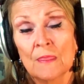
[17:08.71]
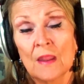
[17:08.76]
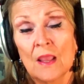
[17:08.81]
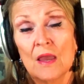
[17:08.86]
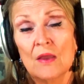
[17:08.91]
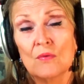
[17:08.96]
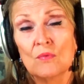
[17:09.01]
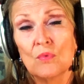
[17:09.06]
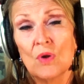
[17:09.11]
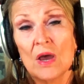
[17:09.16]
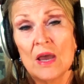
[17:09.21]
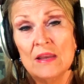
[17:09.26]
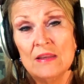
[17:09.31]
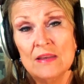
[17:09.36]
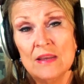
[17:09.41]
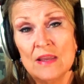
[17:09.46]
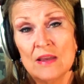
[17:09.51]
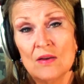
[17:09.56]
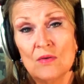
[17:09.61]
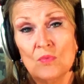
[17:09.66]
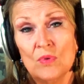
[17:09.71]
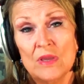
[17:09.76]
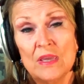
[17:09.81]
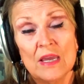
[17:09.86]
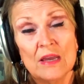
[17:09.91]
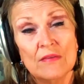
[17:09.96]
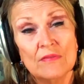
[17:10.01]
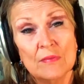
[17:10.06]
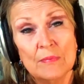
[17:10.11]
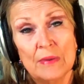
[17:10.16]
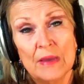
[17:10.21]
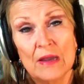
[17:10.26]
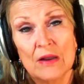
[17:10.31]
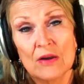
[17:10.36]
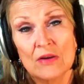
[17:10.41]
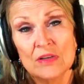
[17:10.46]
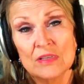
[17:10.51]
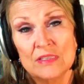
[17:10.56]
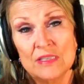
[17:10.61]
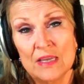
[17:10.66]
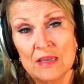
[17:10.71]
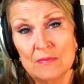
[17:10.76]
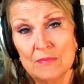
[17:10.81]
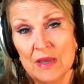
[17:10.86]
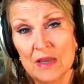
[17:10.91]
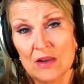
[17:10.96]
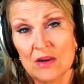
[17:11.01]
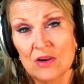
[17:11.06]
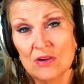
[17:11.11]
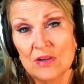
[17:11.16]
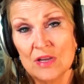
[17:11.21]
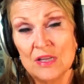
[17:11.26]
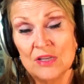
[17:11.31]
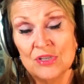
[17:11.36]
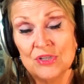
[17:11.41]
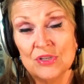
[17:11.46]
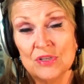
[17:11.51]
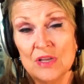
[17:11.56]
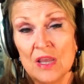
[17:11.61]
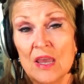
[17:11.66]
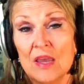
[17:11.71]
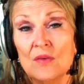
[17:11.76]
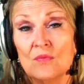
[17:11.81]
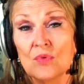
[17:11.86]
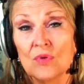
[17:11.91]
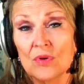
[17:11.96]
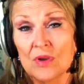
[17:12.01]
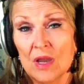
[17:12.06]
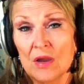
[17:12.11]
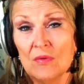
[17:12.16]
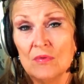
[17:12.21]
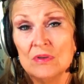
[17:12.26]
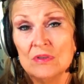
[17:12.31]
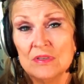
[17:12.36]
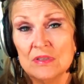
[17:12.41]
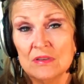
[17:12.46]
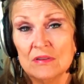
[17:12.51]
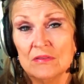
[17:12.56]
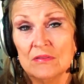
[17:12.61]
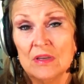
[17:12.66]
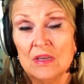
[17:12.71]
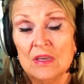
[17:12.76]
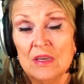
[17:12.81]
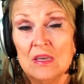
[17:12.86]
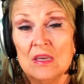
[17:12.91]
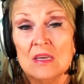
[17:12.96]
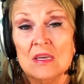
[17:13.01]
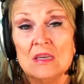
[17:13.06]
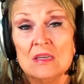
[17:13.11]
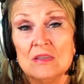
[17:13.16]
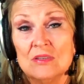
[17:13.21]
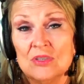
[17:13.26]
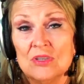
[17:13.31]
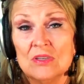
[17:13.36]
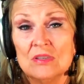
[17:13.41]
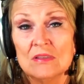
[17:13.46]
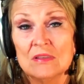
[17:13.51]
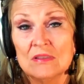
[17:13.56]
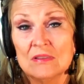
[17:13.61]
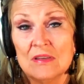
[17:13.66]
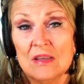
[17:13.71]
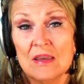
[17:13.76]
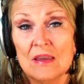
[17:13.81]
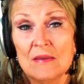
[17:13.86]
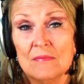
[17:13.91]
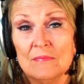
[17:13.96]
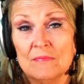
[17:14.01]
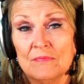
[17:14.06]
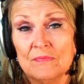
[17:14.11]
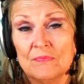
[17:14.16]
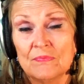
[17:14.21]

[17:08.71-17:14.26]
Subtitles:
And right now, we have the power to take back our nation, and we're going to, in Jesus' name.